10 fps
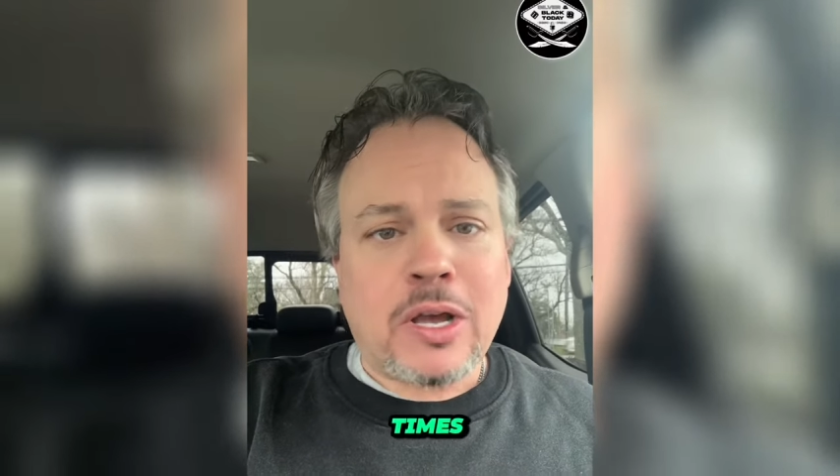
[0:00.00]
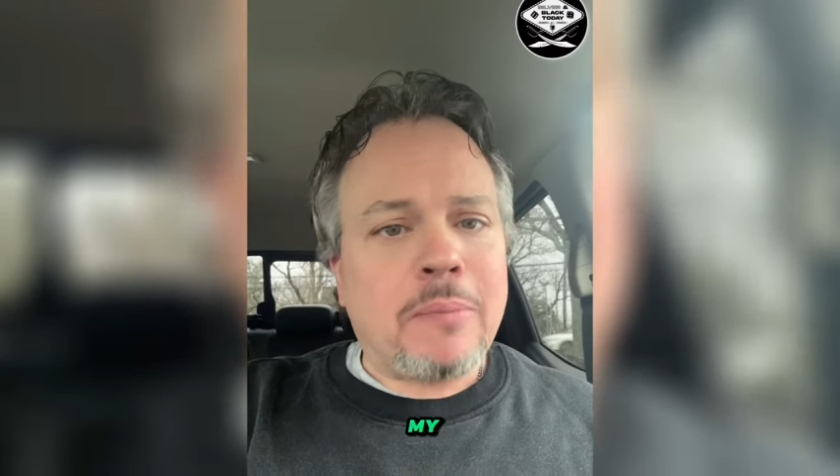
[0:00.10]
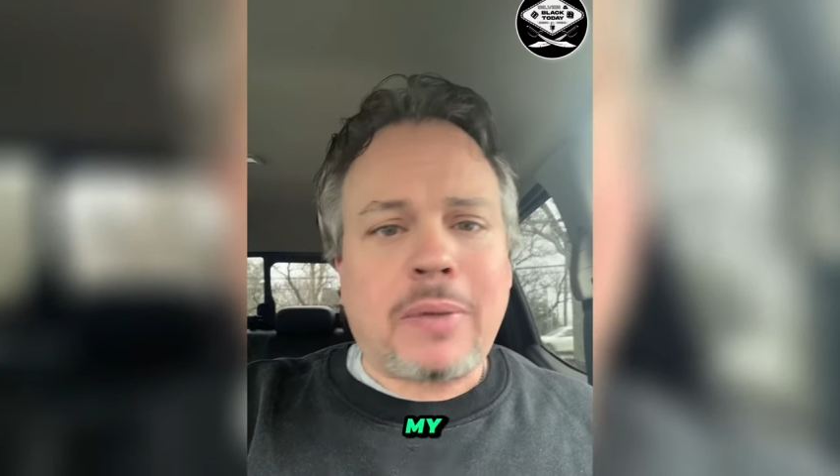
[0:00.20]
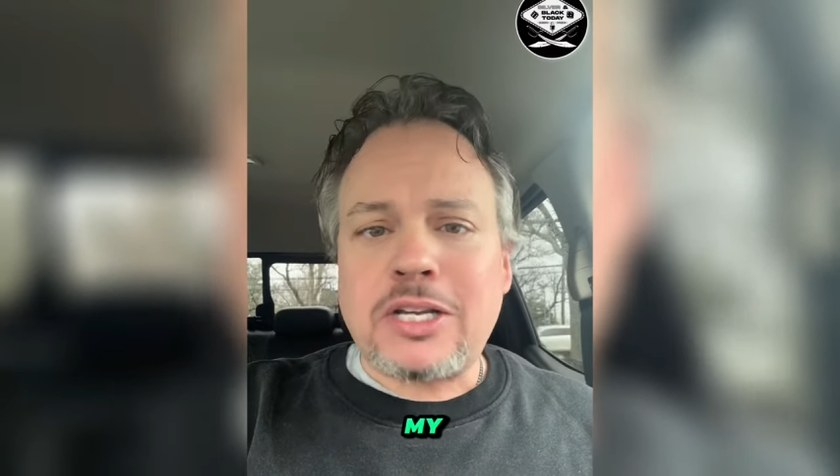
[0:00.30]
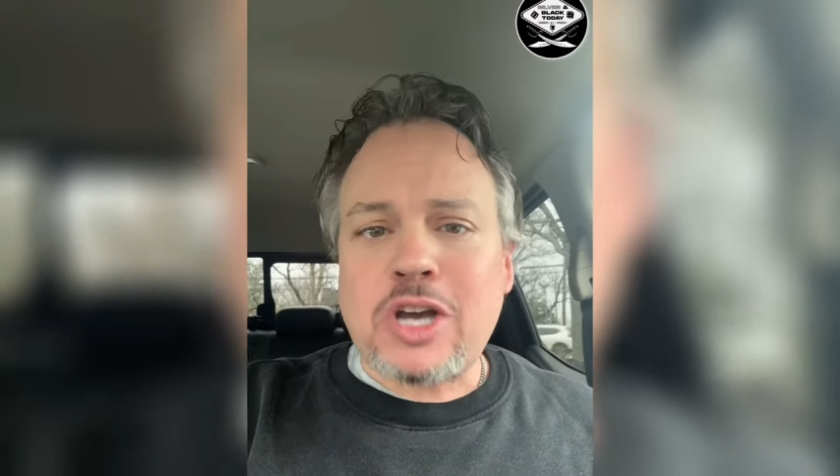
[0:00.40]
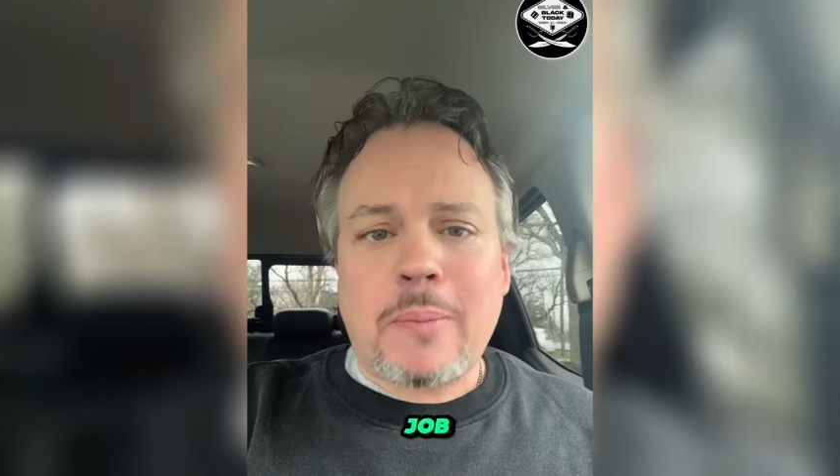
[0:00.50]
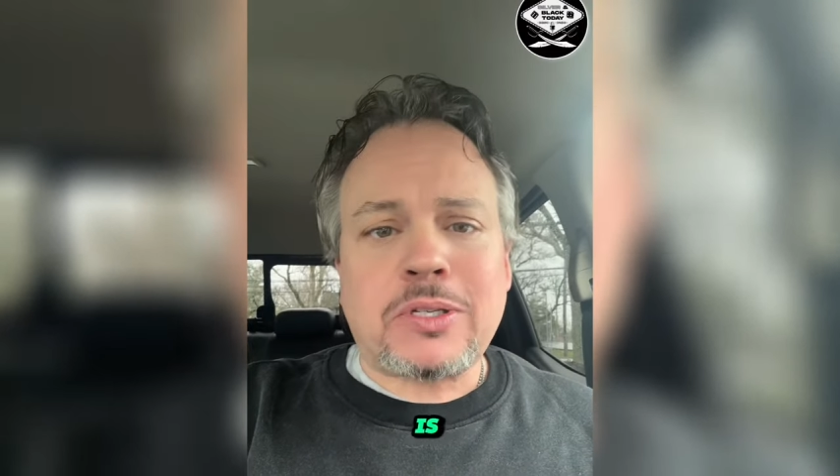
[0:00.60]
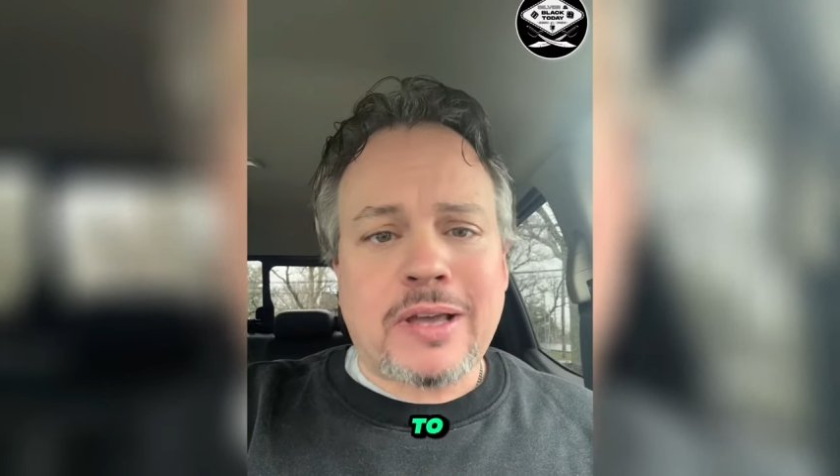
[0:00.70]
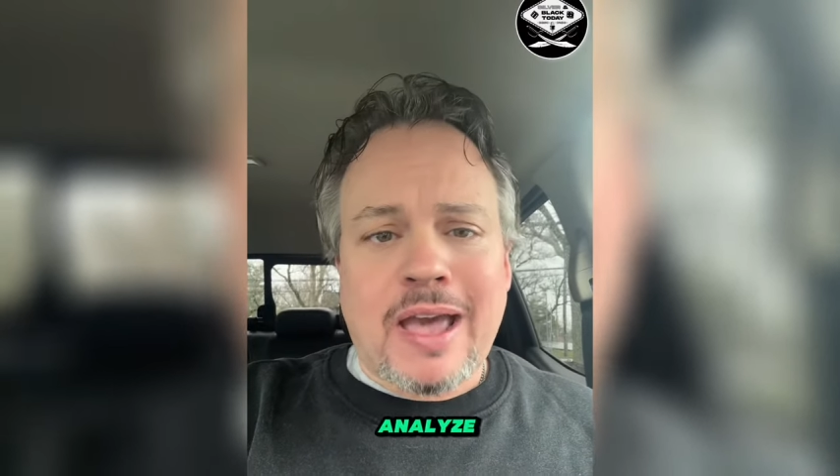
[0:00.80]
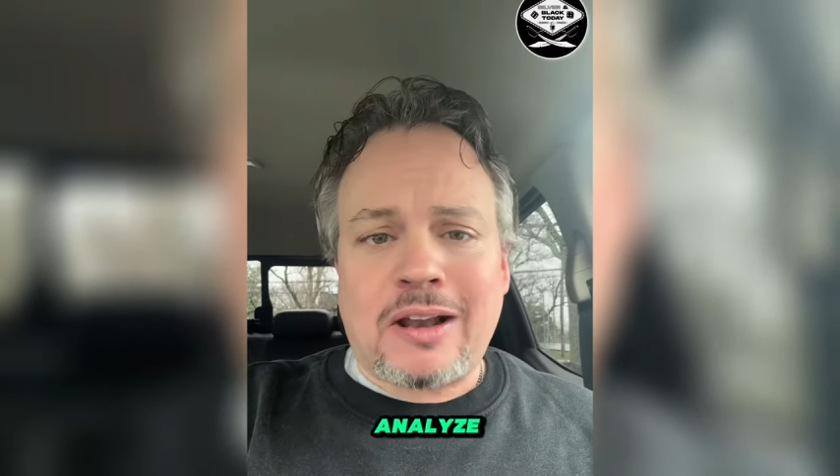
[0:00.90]
My job is
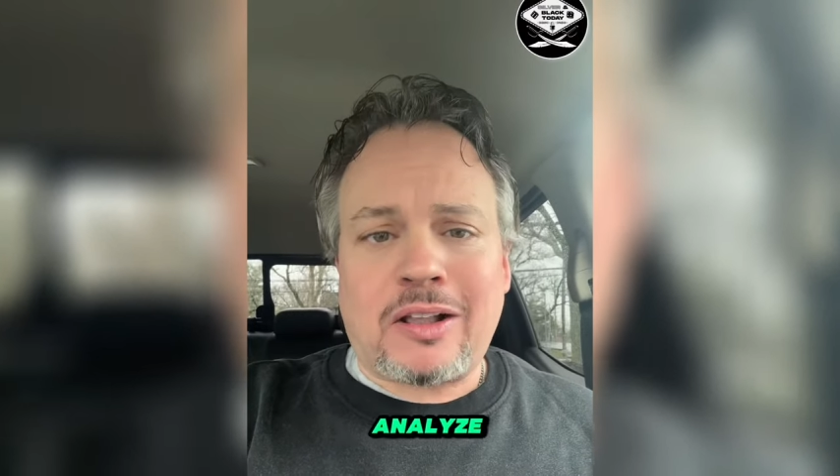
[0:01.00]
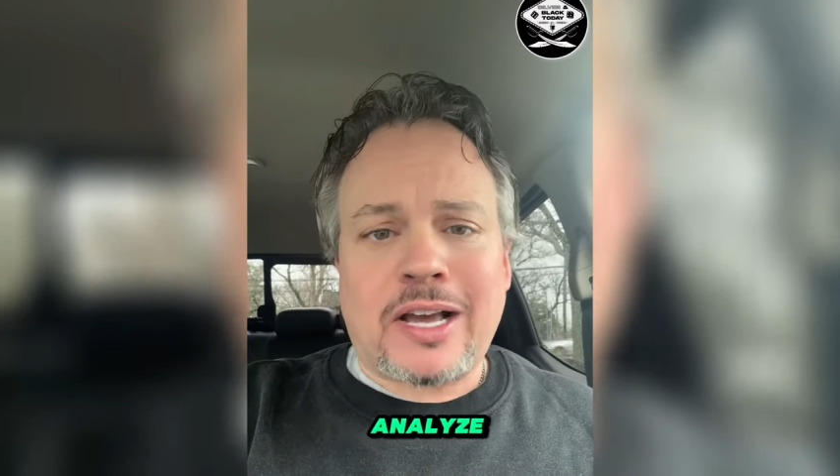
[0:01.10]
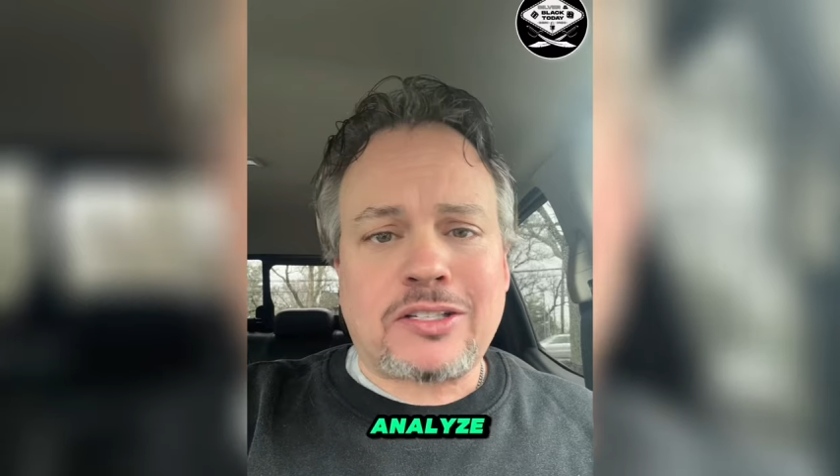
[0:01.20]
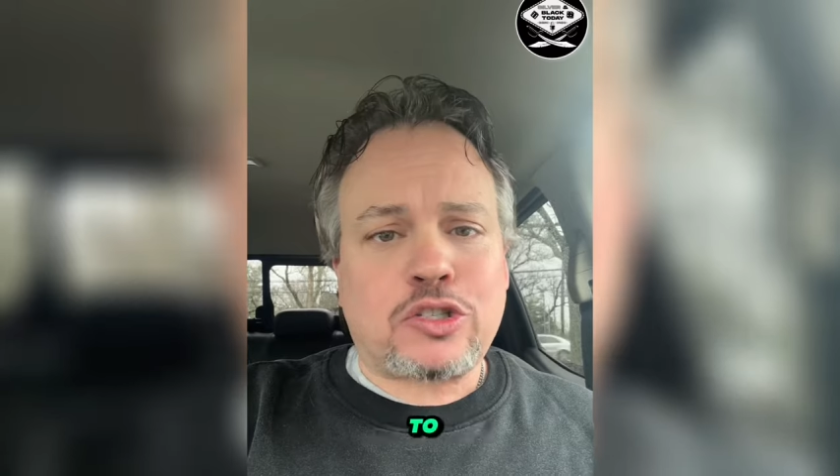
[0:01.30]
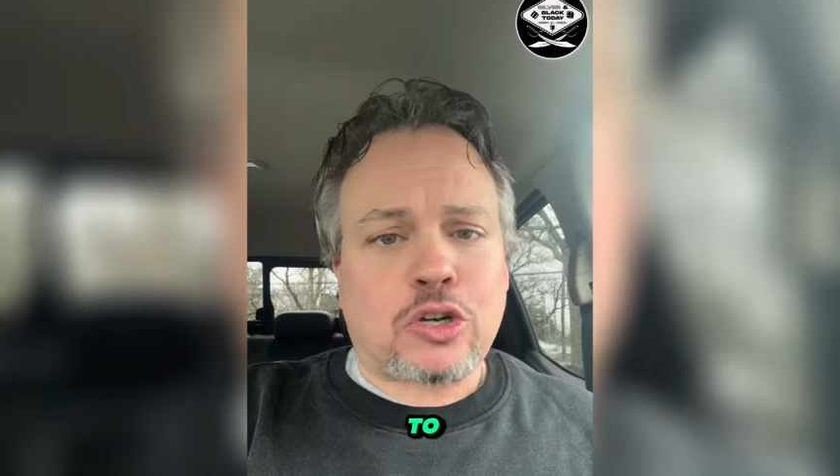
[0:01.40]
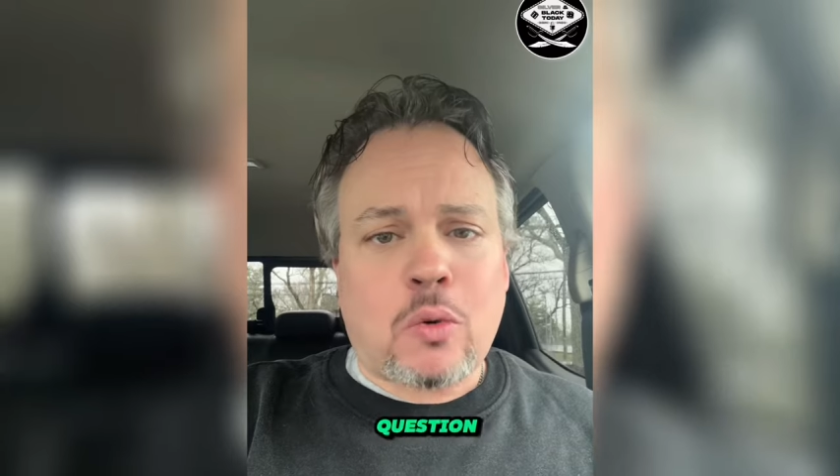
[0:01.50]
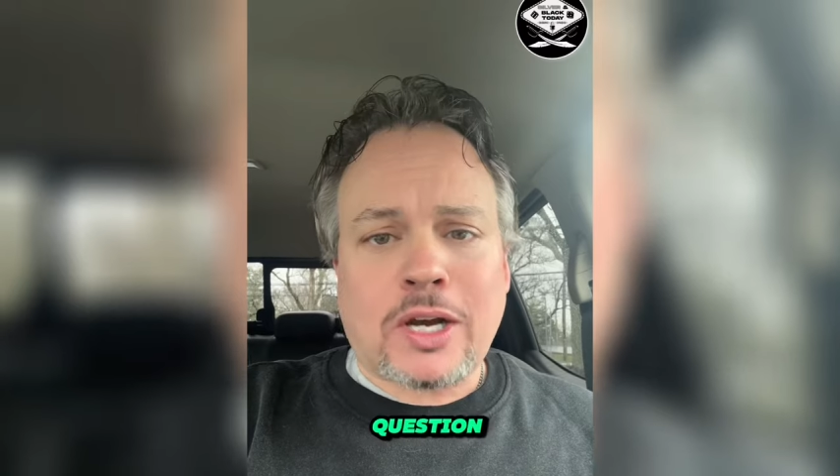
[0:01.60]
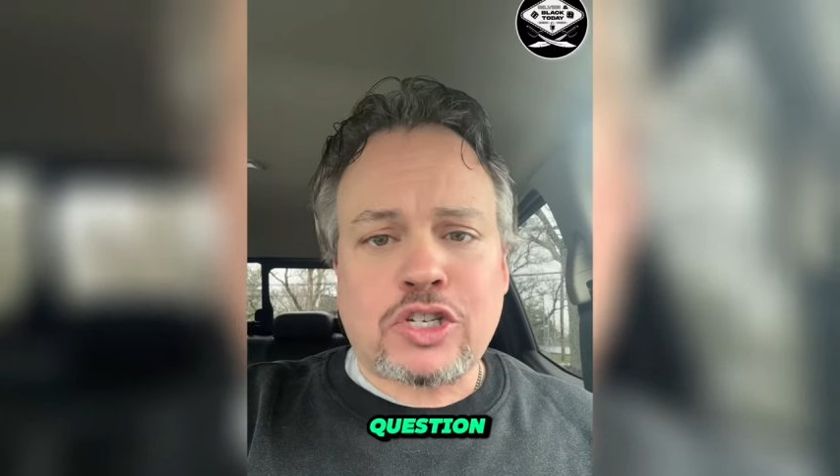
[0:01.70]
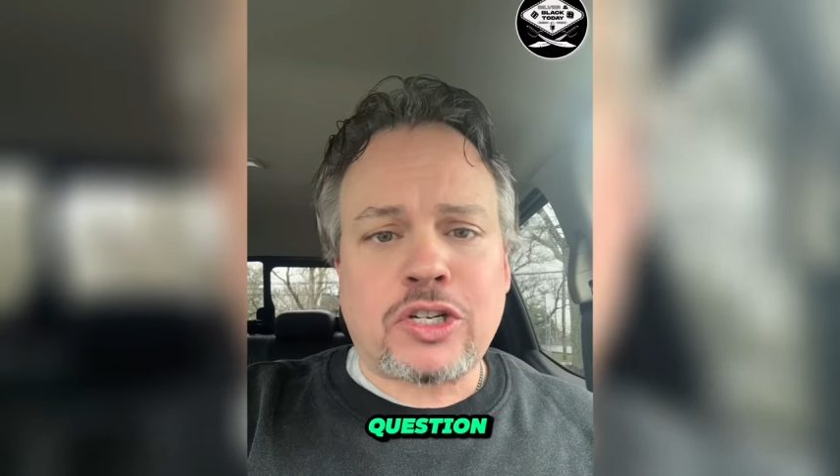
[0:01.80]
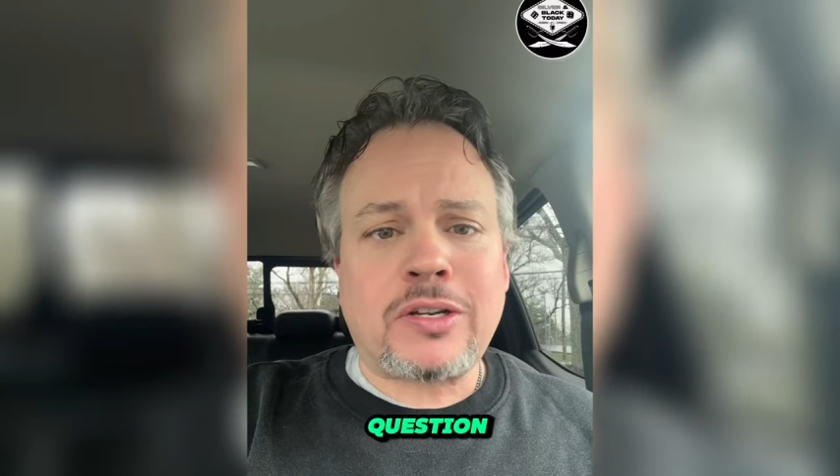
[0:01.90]
to analyze, to
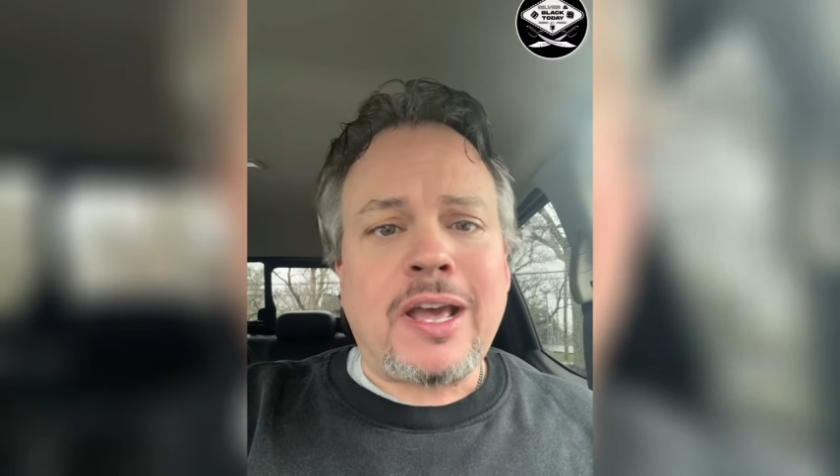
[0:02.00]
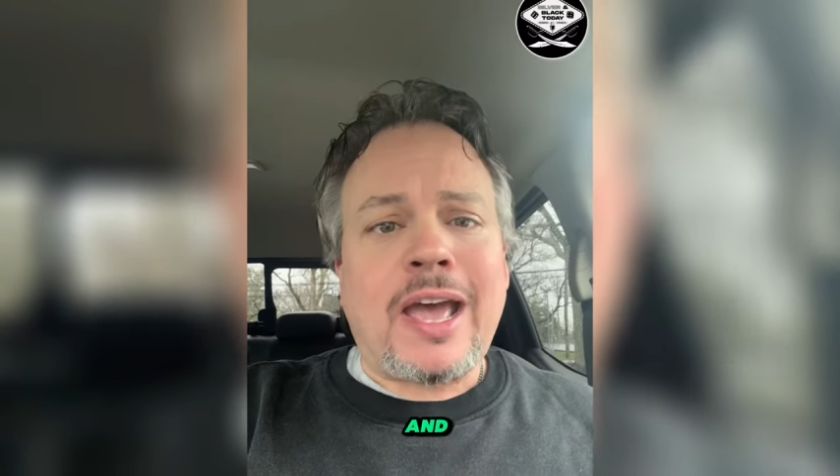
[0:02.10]
question,